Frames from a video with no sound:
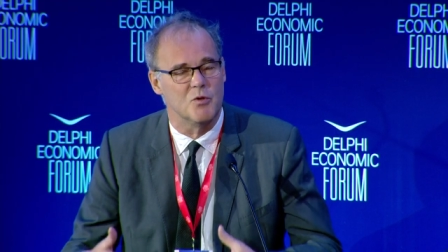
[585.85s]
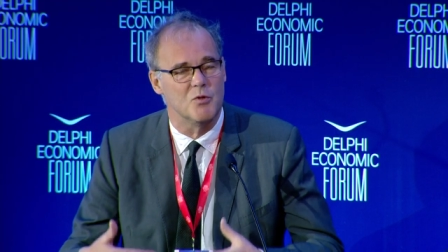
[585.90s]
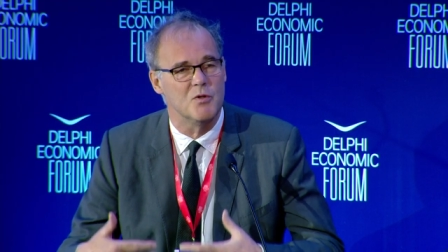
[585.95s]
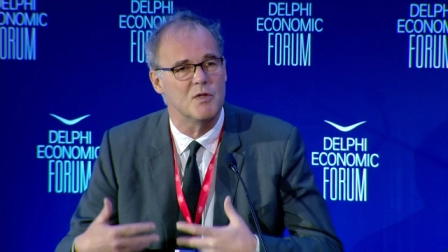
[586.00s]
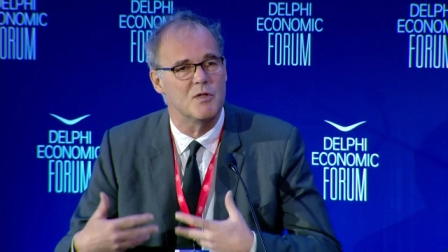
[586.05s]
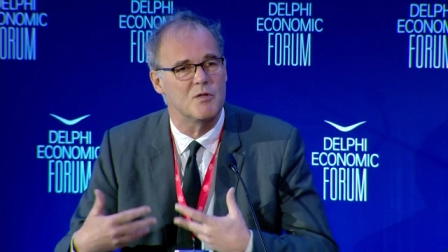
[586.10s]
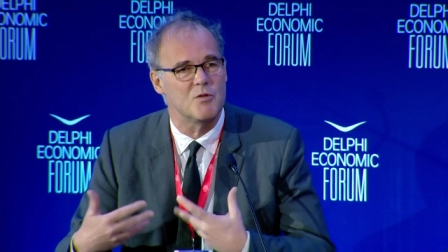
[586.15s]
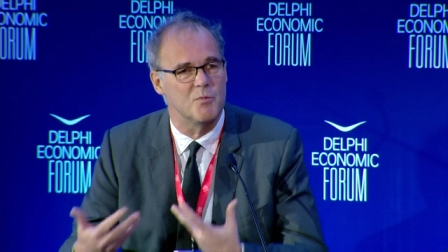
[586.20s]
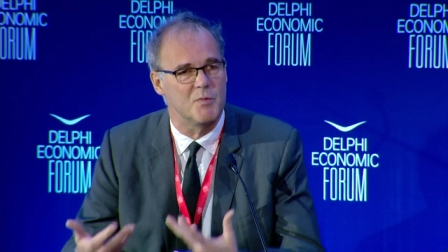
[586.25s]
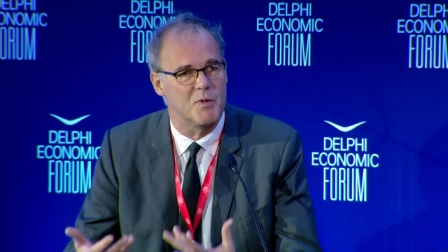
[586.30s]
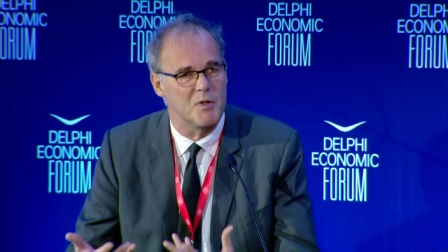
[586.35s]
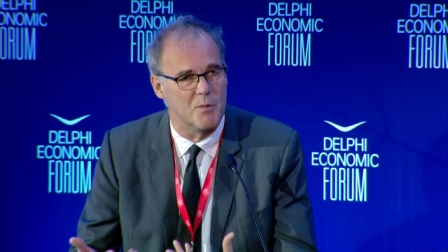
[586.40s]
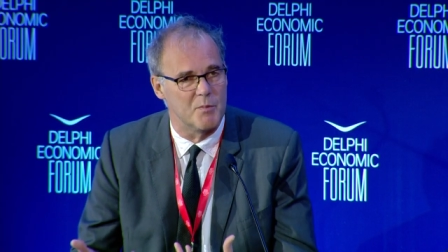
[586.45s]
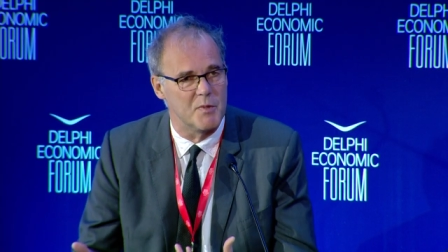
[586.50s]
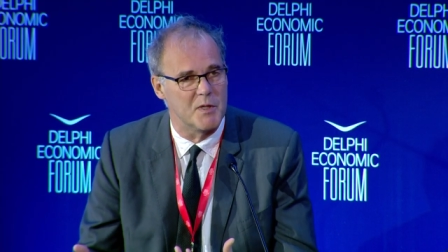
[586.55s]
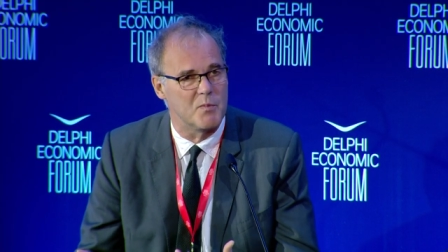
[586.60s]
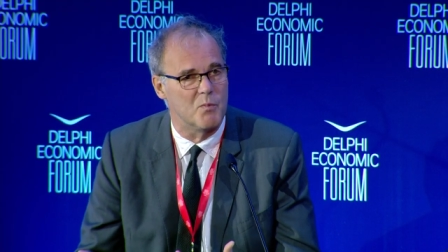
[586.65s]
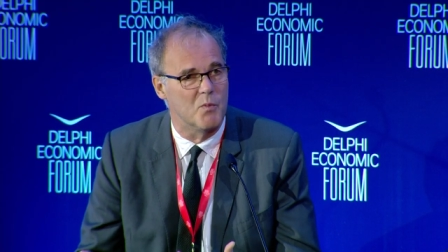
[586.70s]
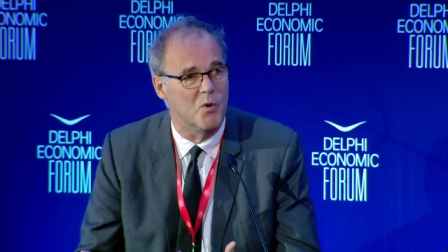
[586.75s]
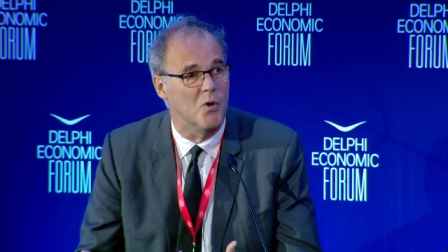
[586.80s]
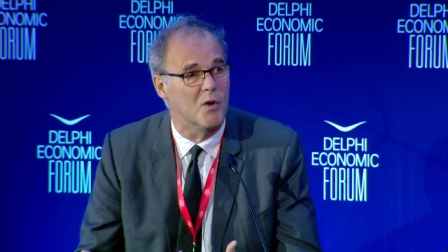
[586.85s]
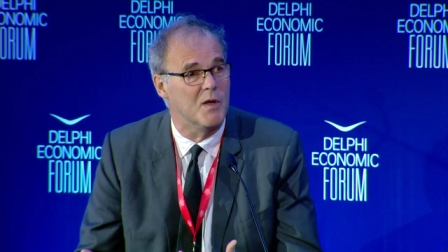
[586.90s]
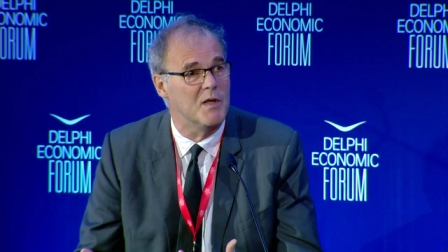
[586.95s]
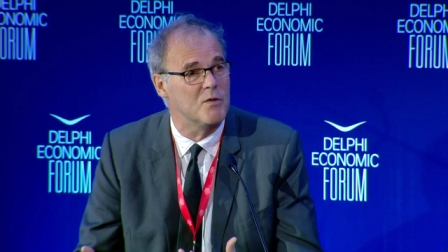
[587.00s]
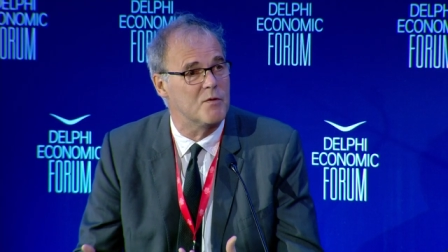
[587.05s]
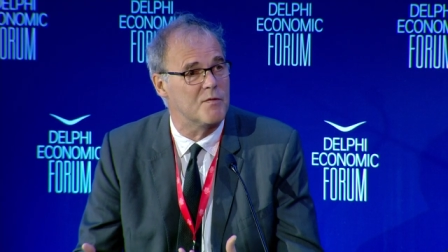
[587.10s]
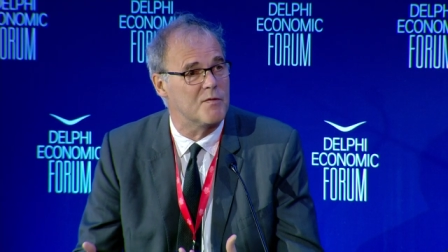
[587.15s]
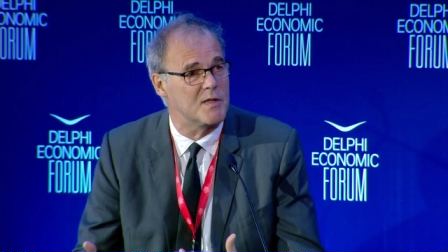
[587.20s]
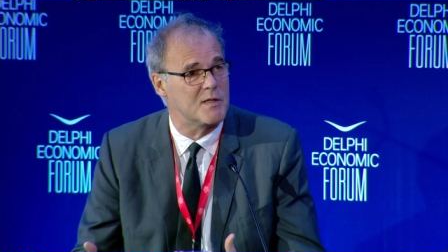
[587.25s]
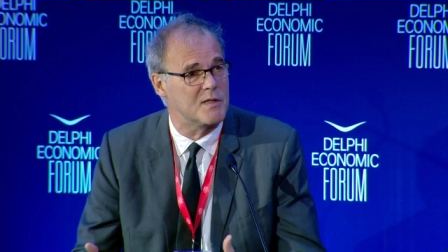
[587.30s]
You need to be a bit more
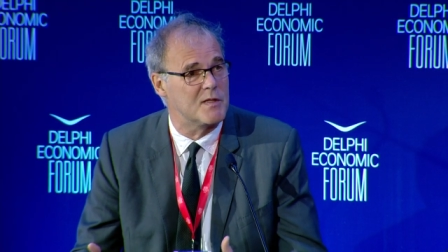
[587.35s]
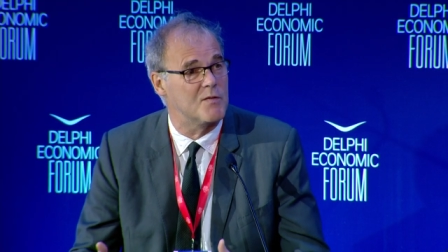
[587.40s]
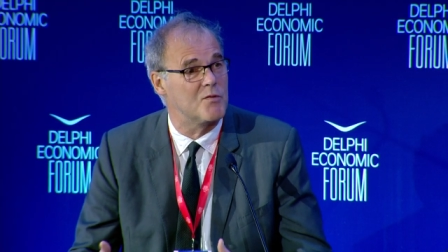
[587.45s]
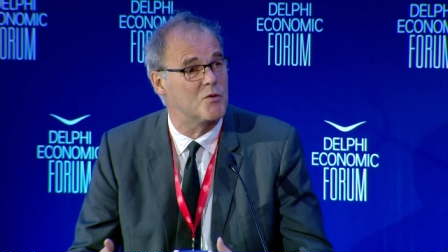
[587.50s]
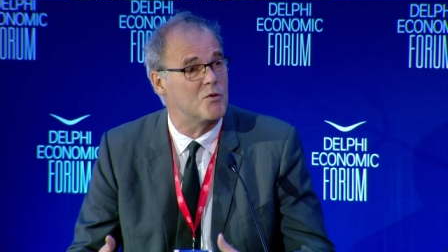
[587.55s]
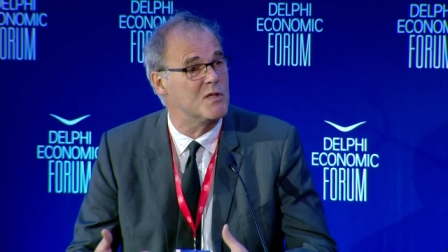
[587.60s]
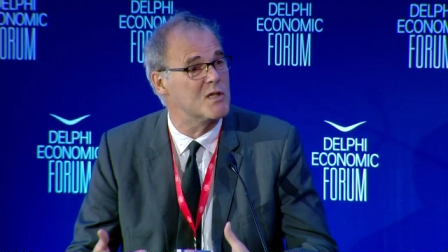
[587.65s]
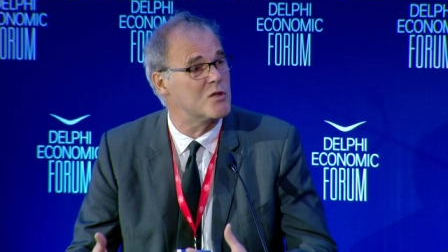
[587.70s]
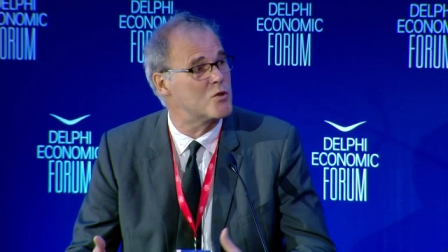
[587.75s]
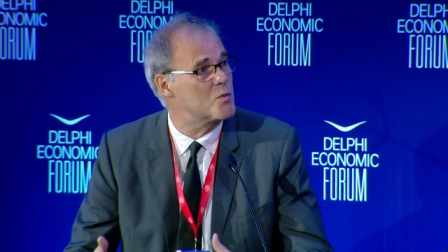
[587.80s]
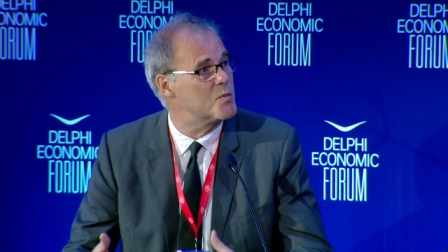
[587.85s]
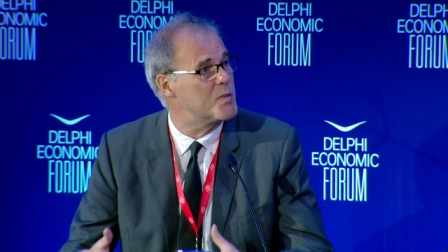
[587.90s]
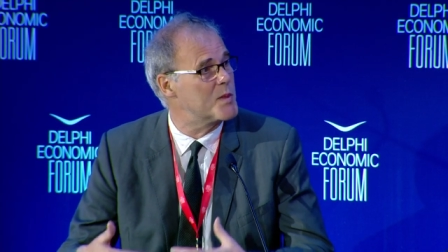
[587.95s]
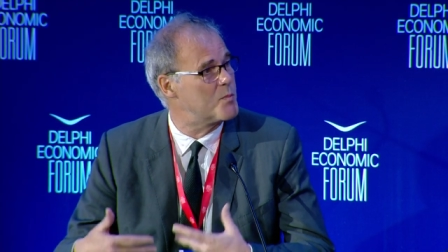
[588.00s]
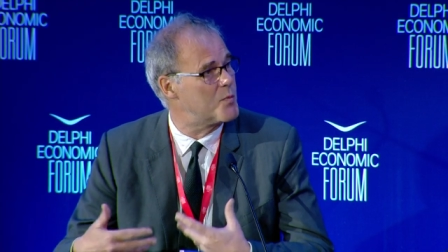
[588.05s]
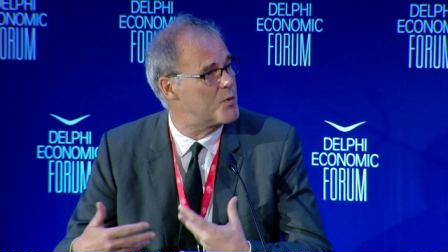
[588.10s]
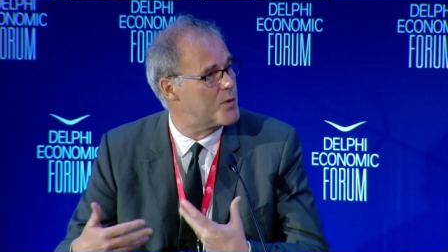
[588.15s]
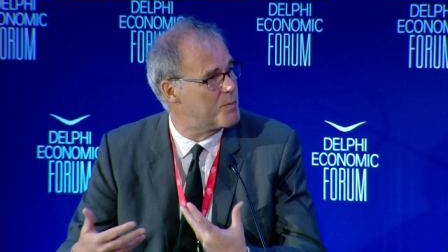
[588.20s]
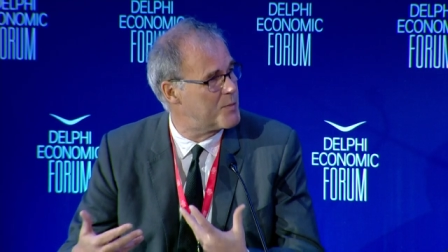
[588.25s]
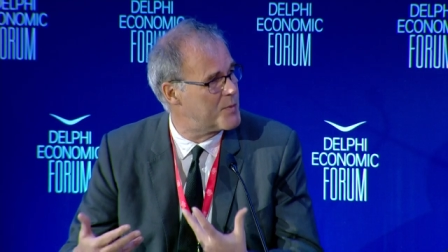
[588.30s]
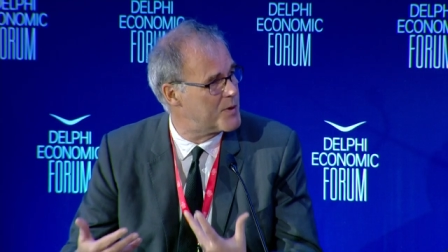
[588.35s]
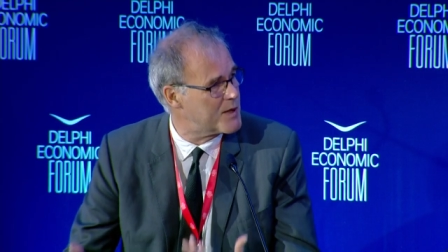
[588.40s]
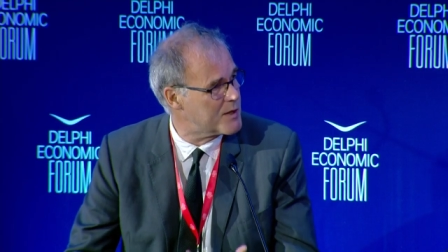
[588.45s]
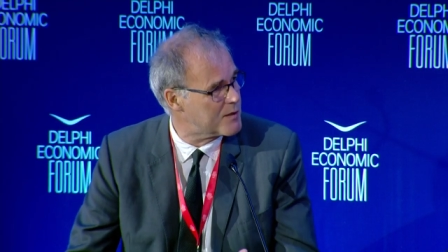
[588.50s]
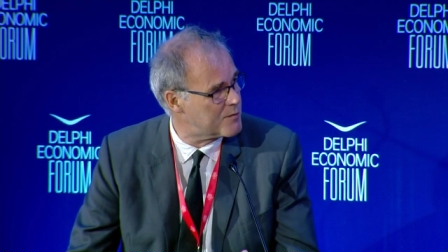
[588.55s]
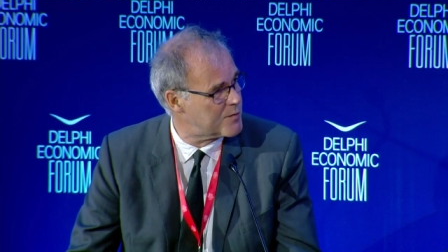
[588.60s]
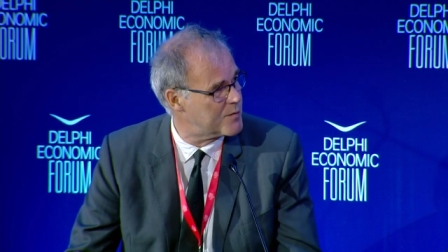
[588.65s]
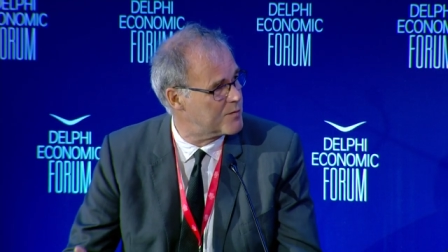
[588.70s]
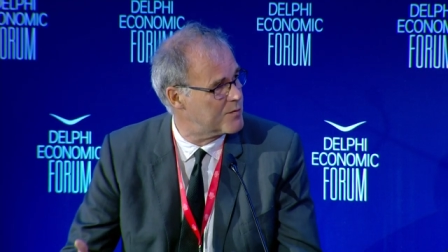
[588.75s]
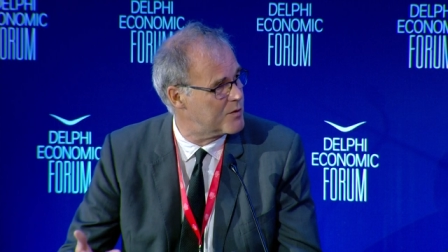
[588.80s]
innovative. You need to be
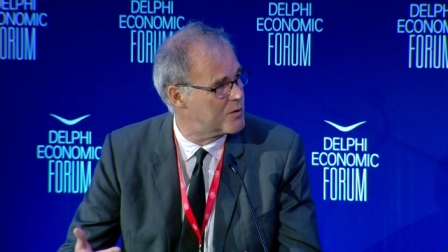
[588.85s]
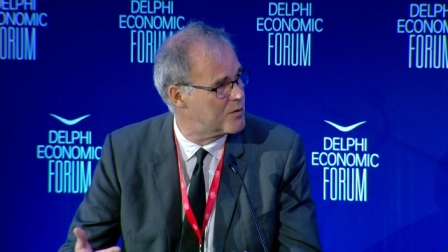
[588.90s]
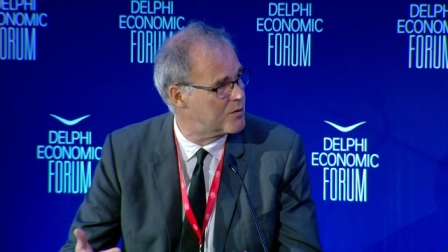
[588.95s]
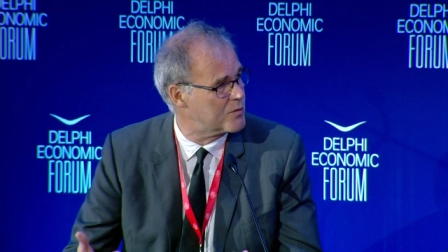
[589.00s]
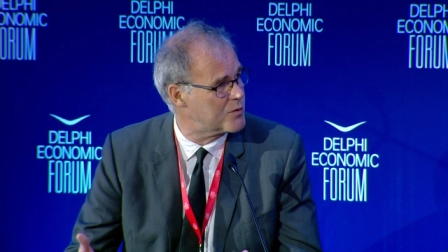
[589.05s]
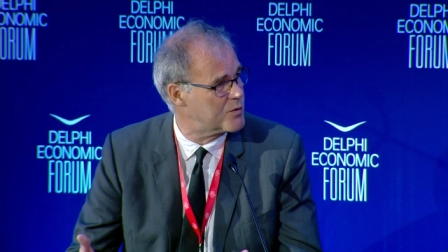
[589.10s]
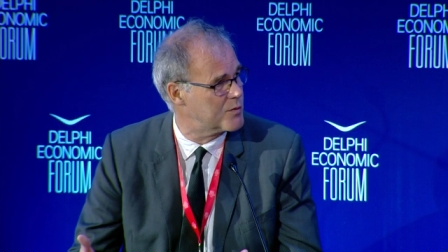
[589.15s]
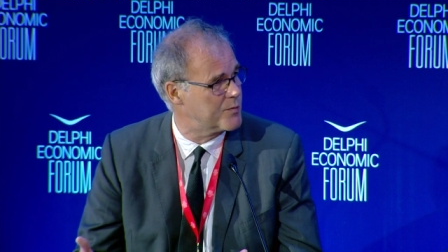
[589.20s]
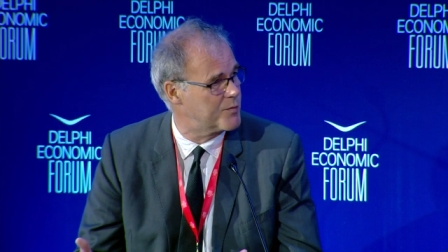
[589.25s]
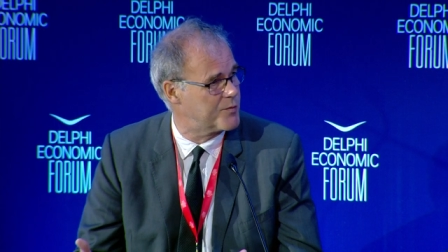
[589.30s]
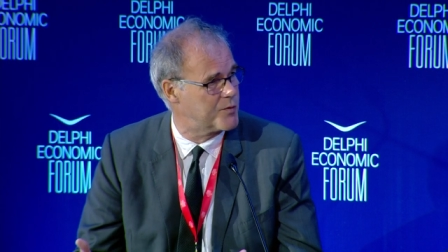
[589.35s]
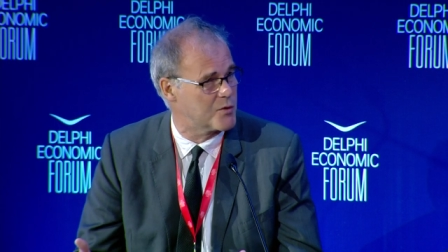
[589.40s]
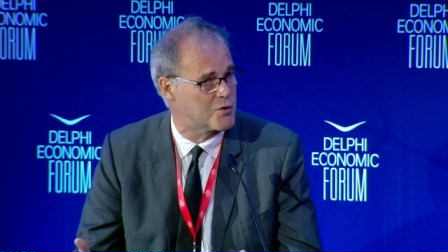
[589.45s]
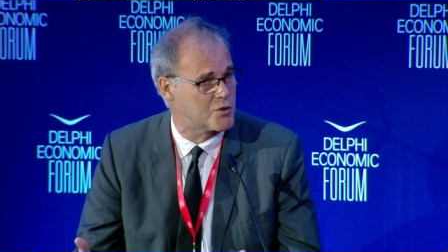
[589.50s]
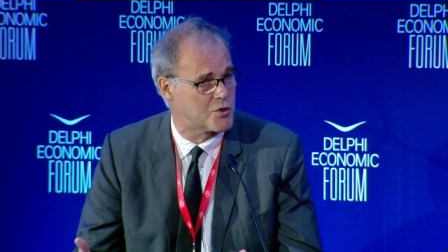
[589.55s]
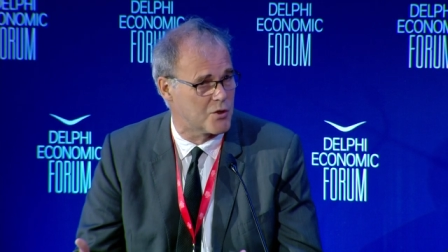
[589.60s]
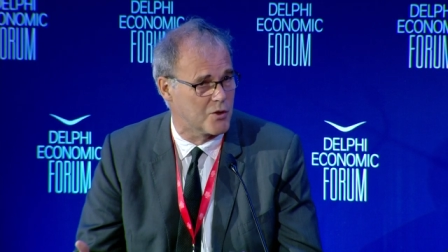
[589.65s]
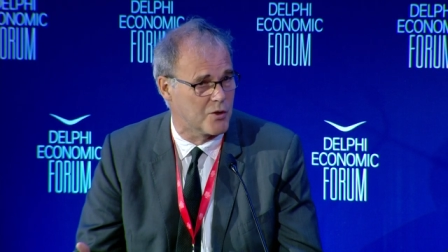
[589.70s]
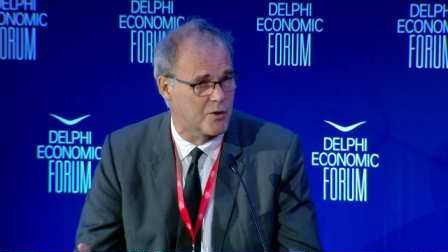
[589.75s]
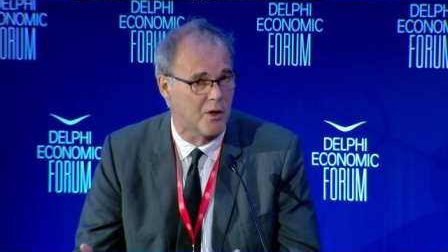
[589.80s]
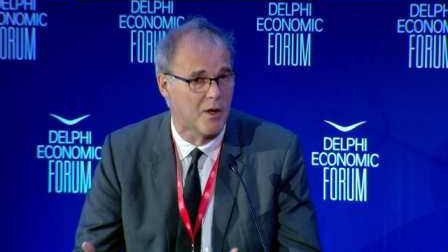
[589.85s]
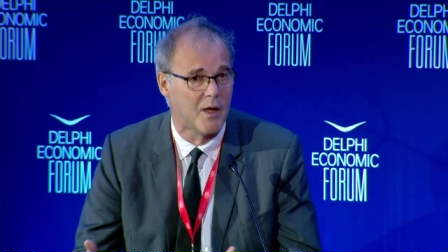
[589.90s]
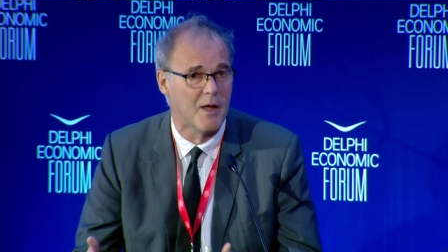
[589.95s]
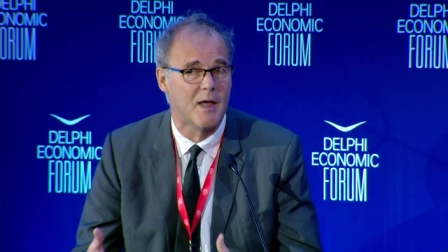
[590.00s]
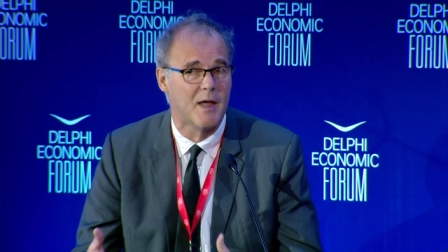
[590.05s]
prepared for the long-term future,